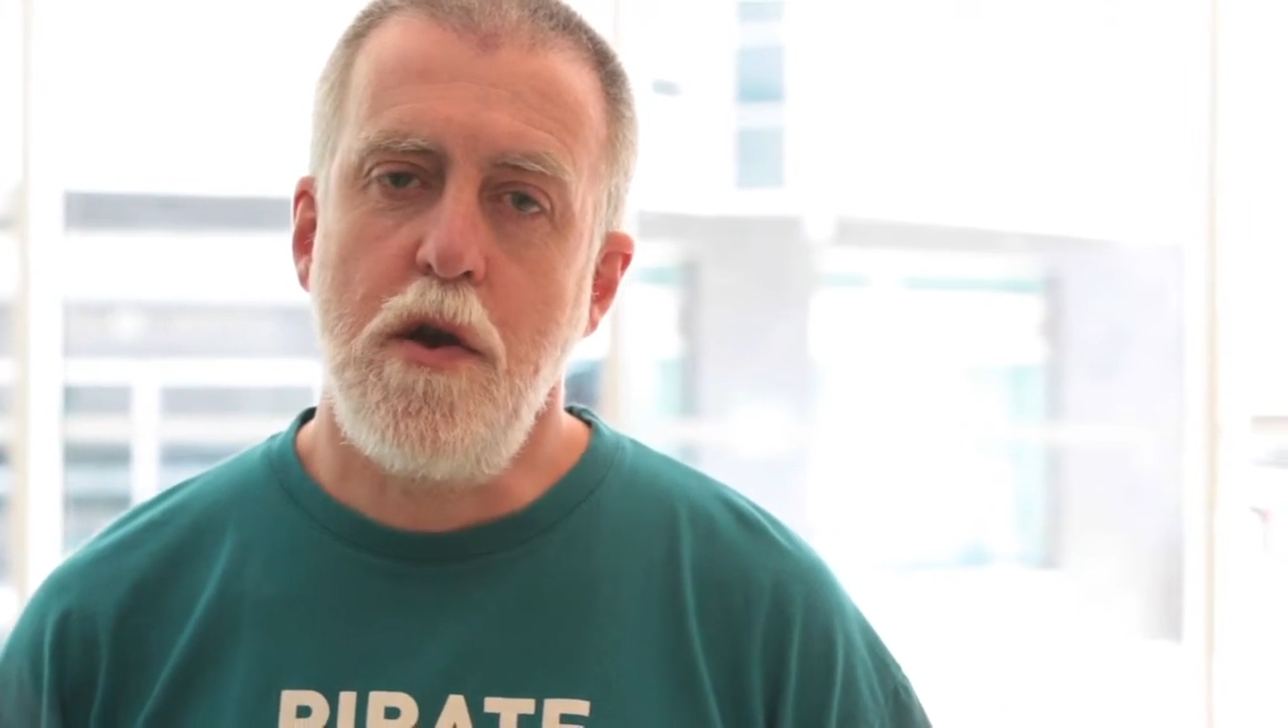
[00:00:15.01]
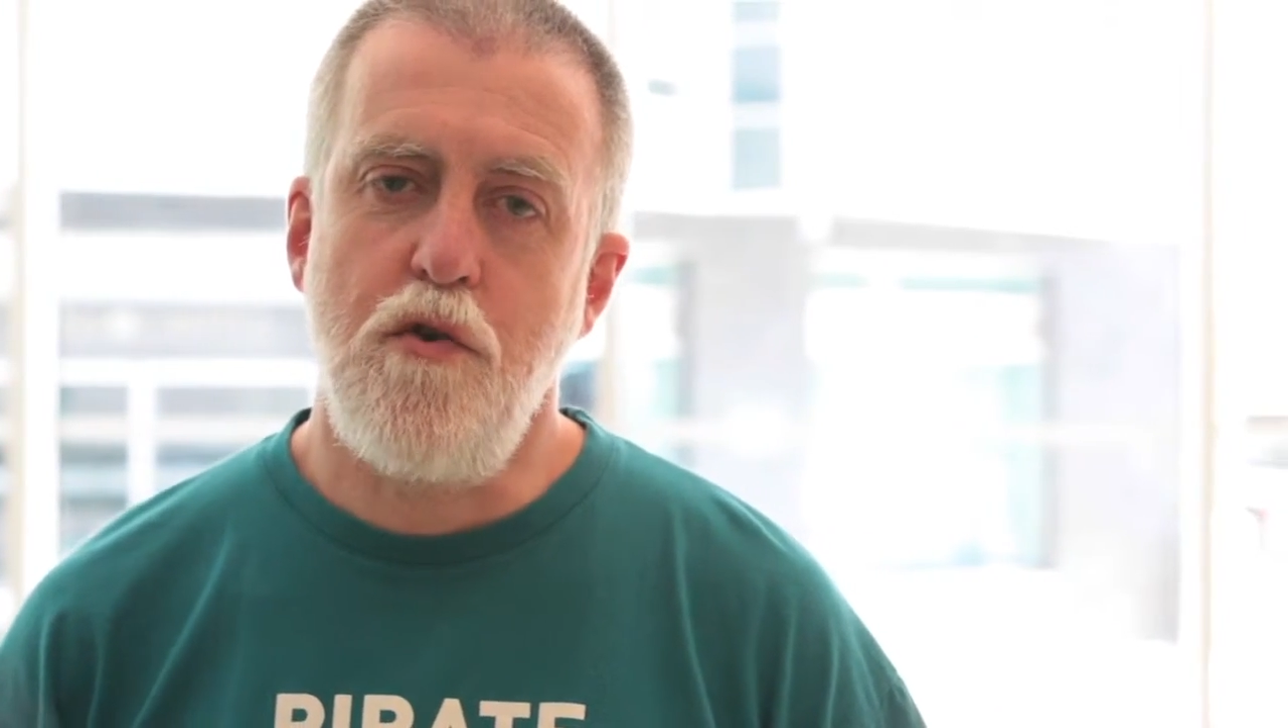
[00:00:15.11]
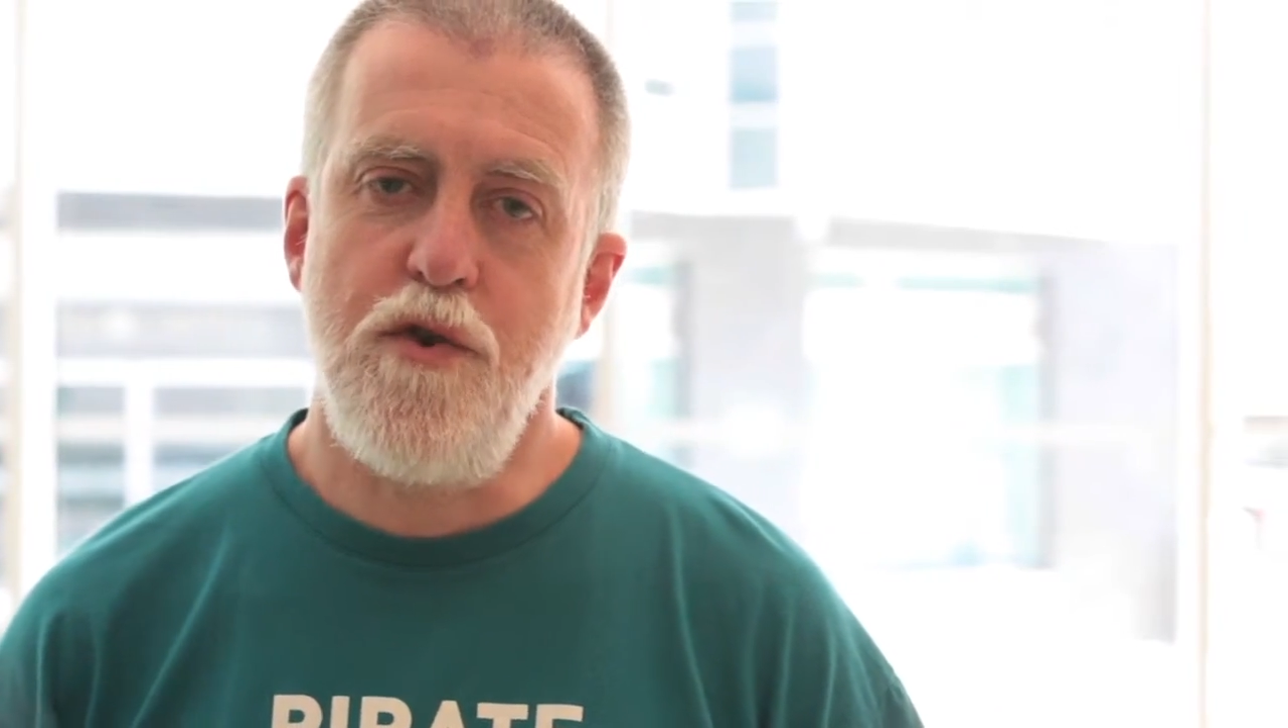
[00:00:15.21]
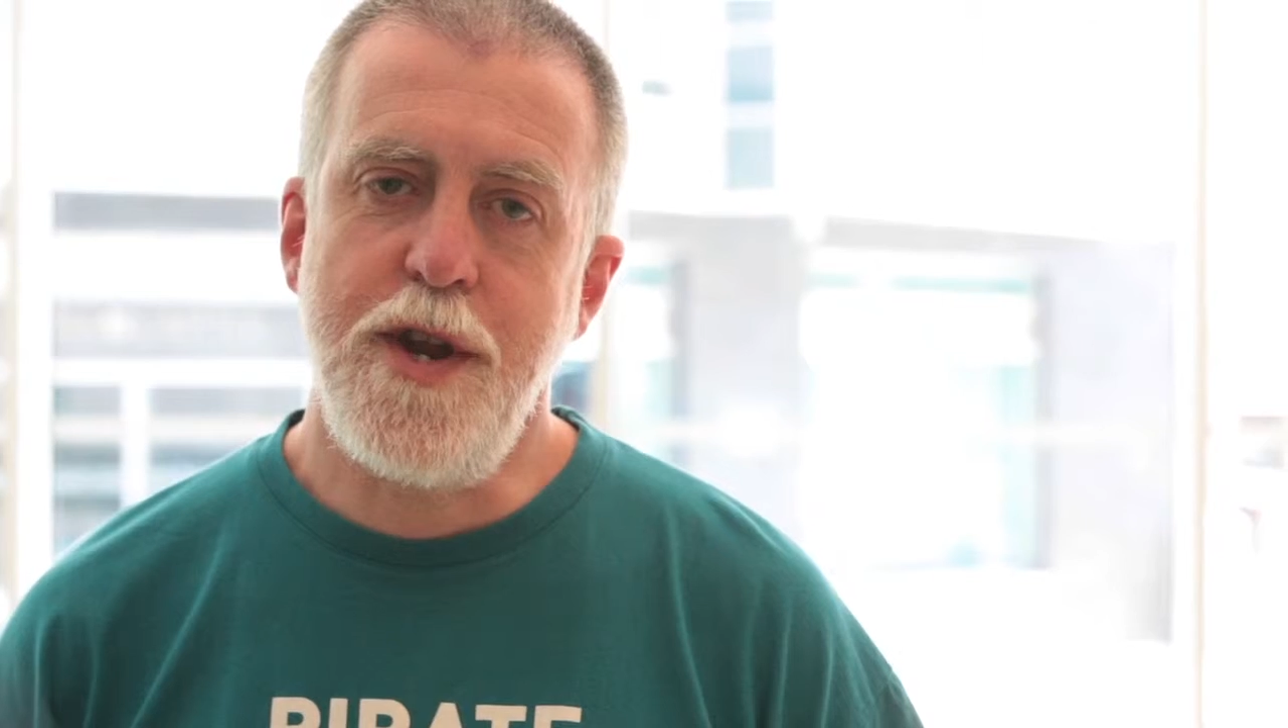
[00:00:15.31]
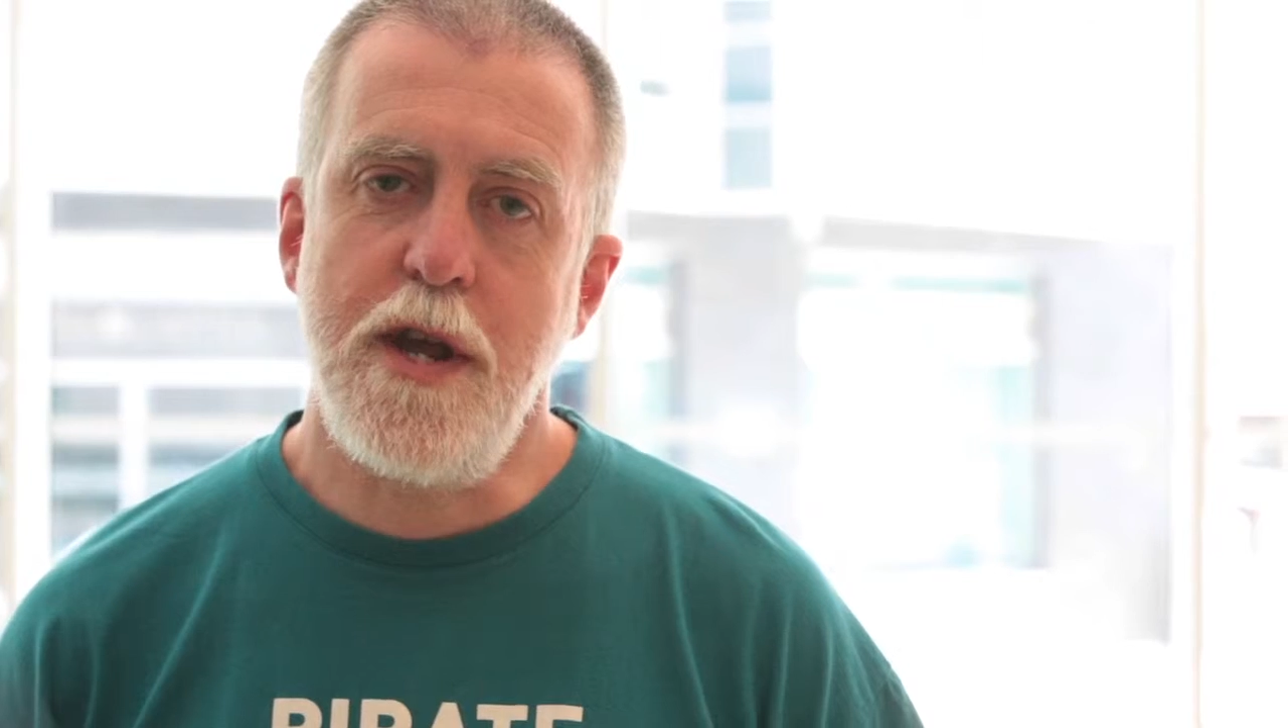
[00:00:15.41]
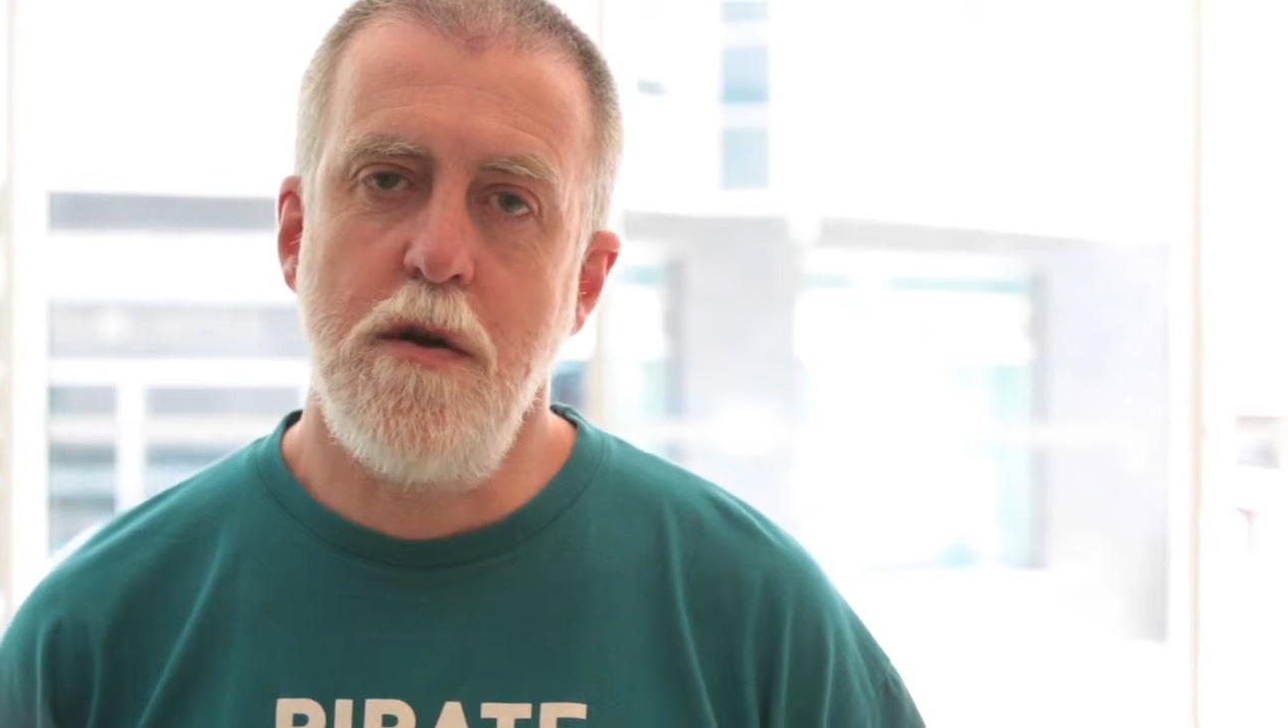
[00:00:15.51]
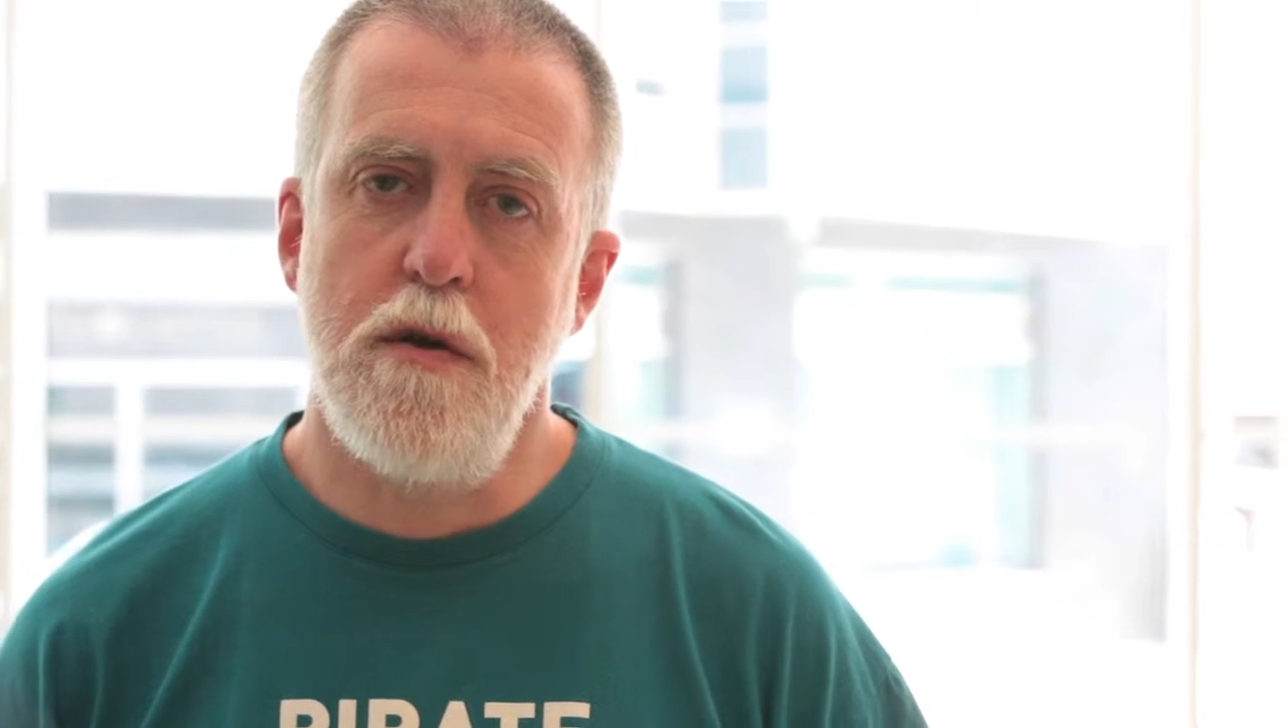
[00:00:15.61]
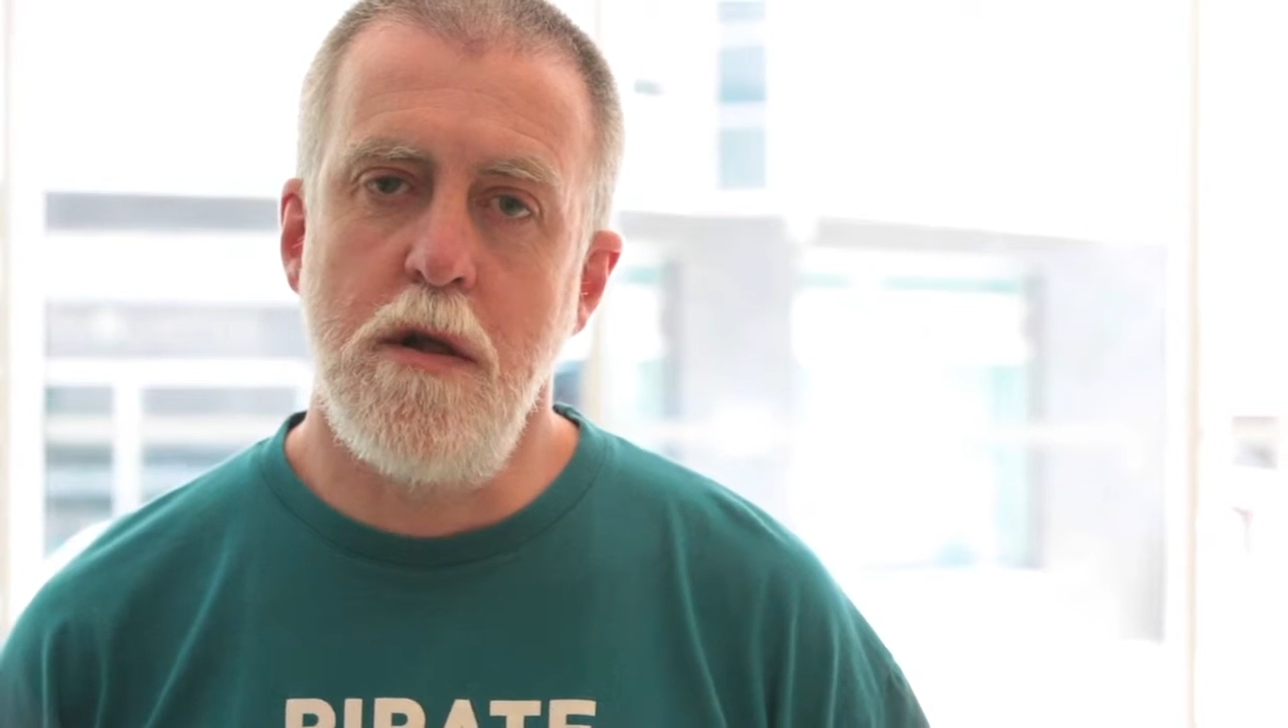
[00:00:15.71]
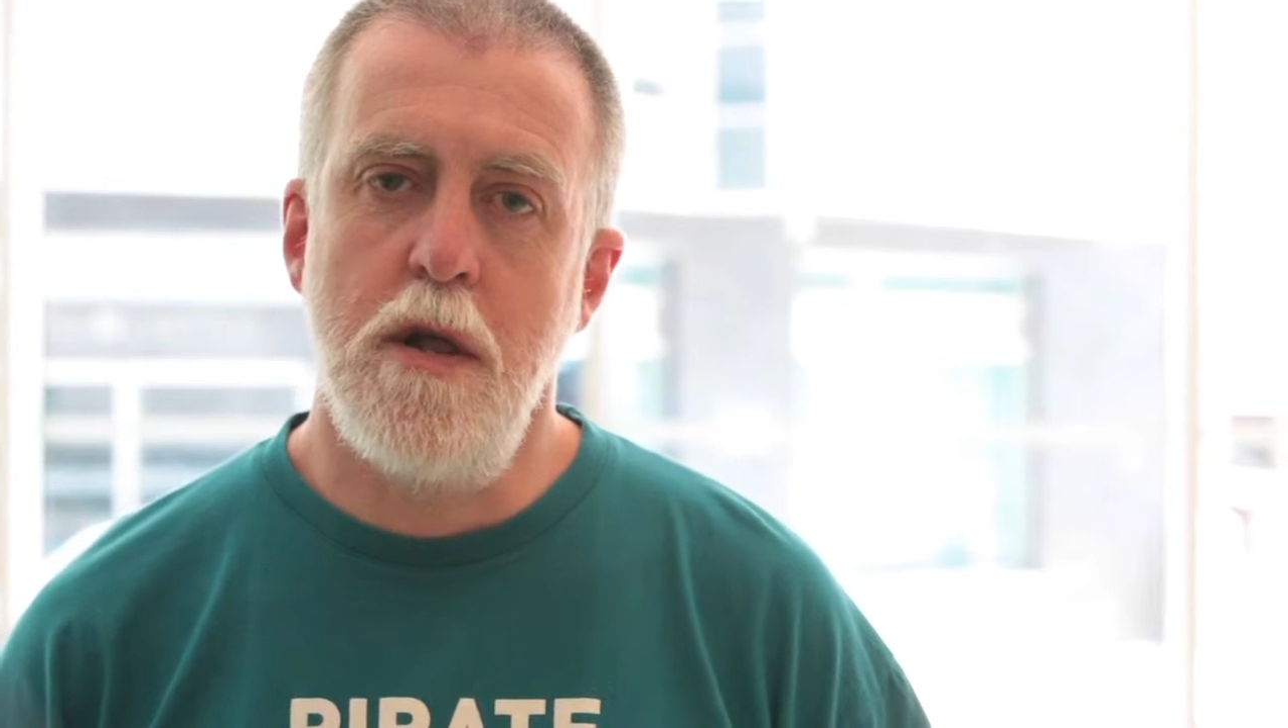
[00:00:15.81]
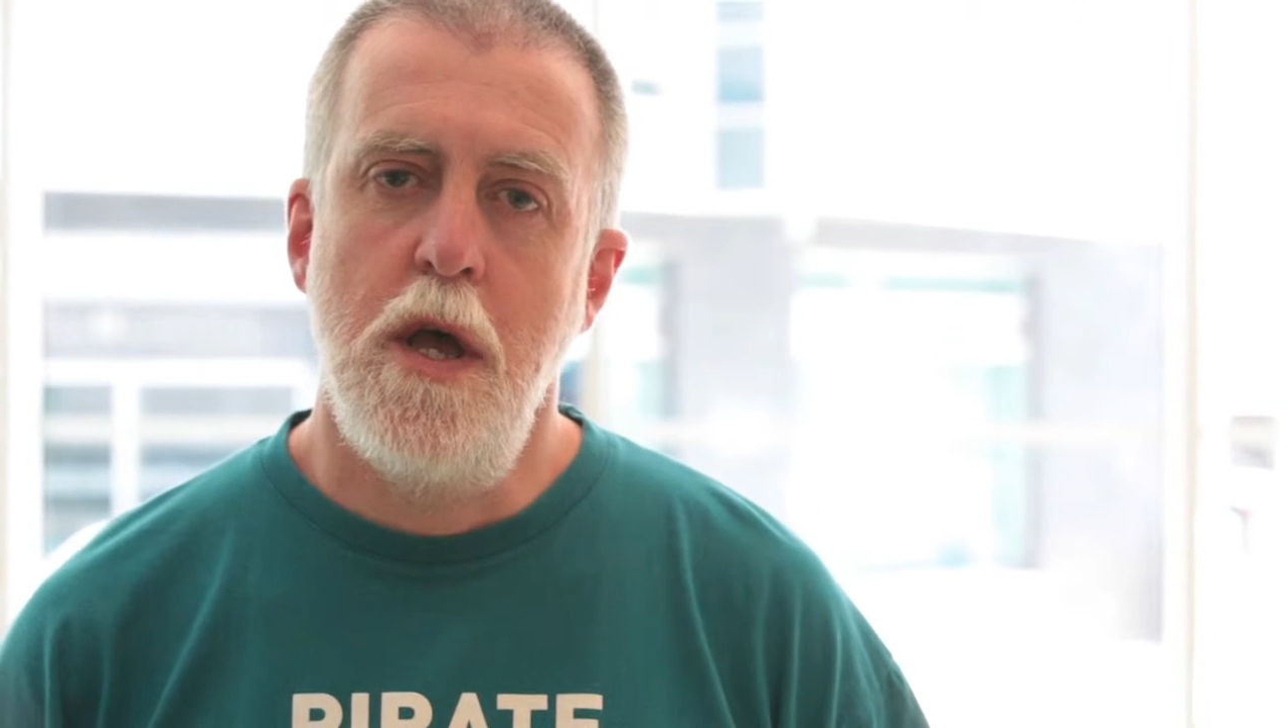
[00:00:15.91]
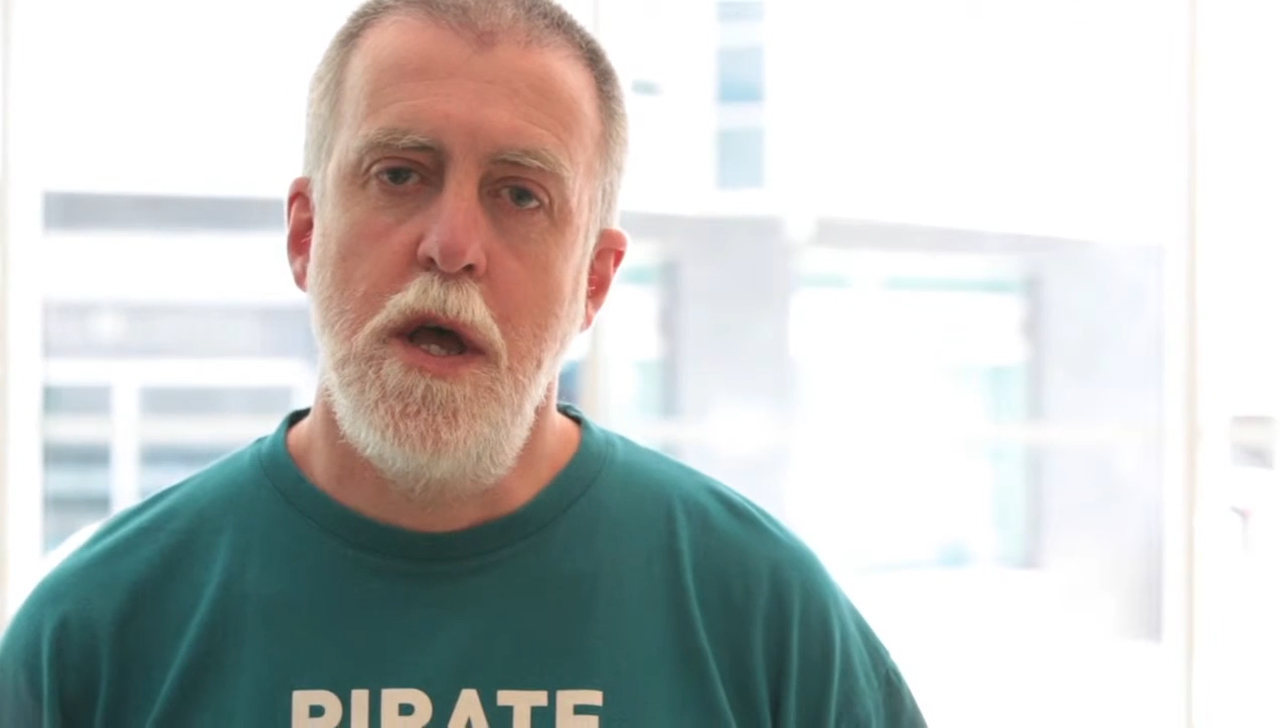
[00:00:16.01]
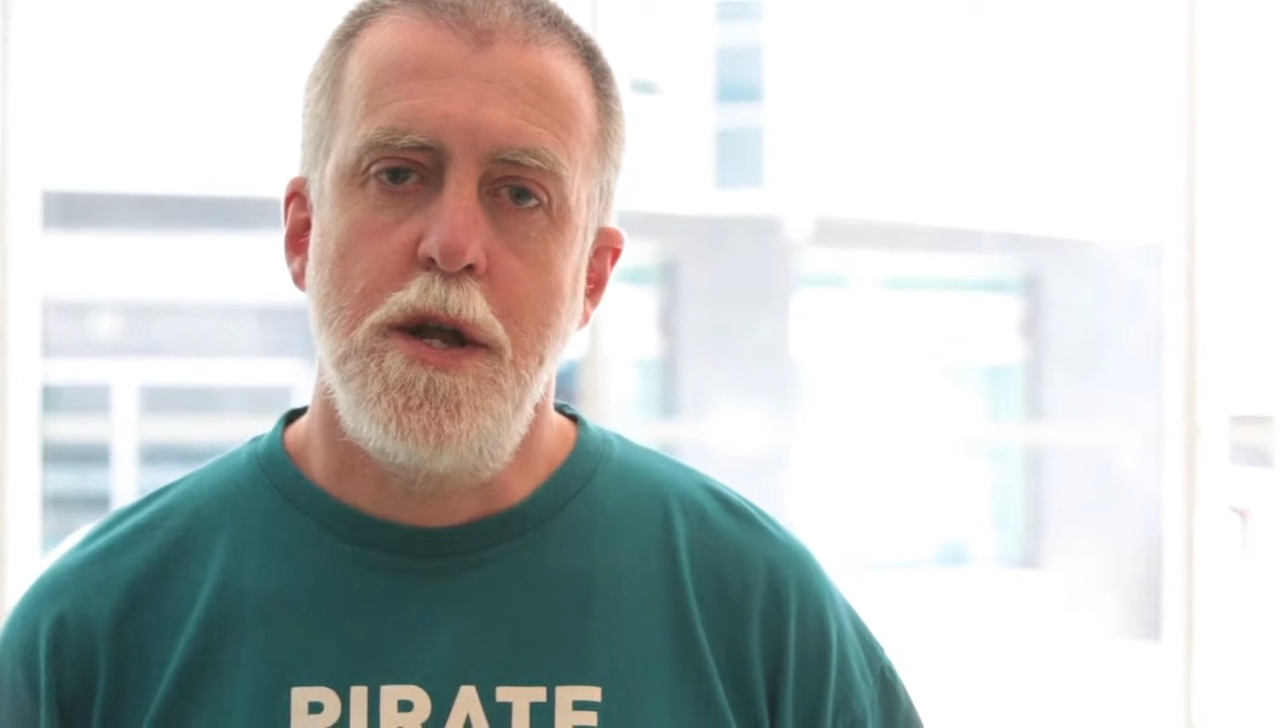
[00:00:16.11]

critical